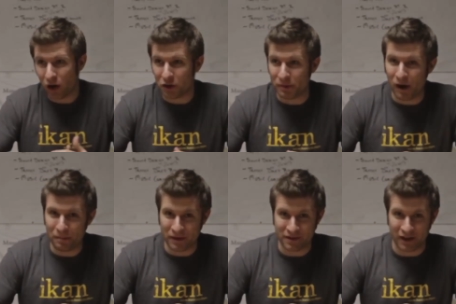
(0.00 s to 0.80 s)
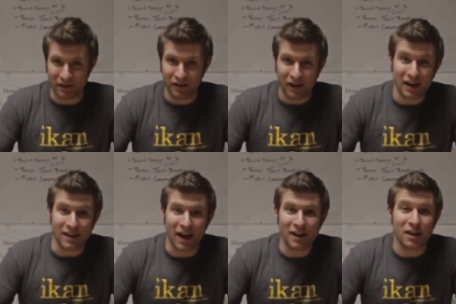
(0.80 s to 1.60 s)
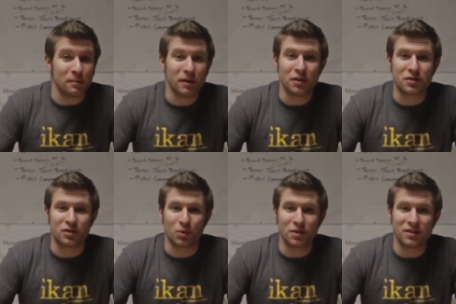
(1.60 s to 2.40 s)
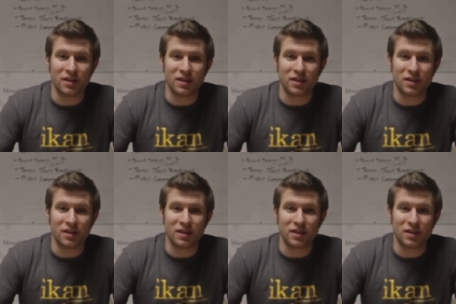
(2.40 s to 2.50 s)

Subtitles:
called him up and said, "Hey Dad, can you build us a sword